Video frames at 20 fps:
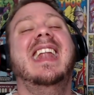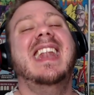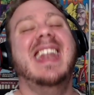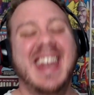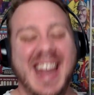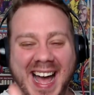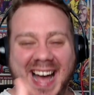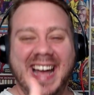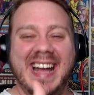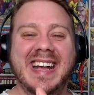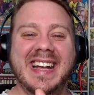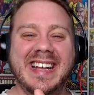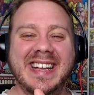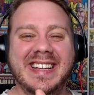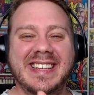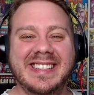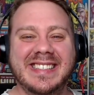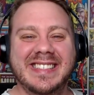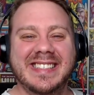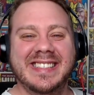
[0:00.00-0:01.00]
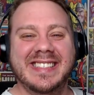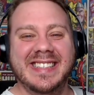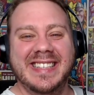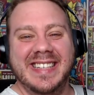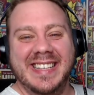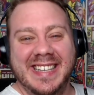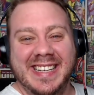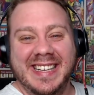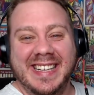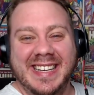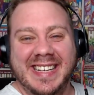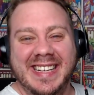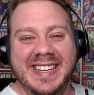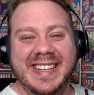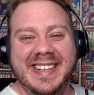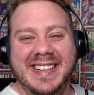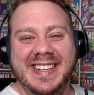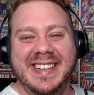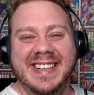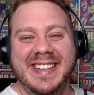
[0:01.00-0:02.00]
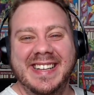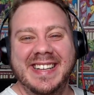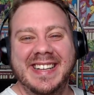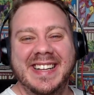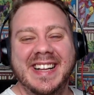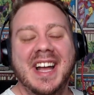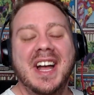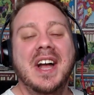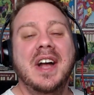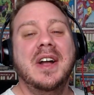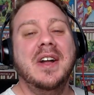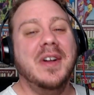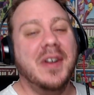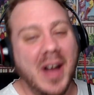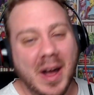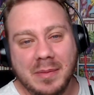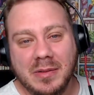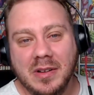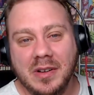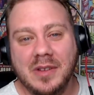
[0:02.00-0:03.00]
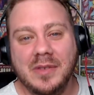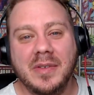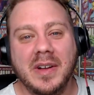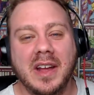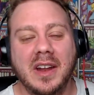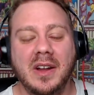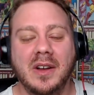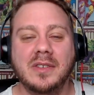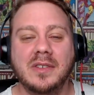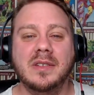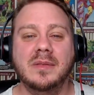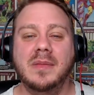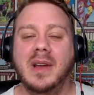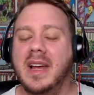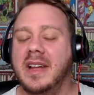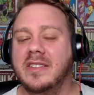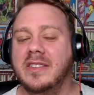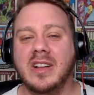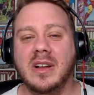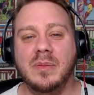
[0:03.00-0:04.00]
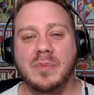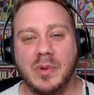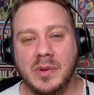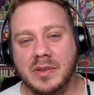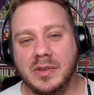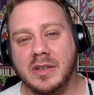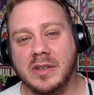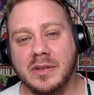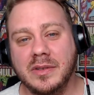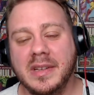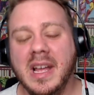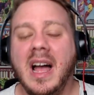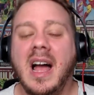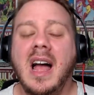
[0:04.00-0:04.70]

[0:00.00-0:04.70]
Nice. You're absolutely freaking awesome, ladies and gentlemen, boys and girls.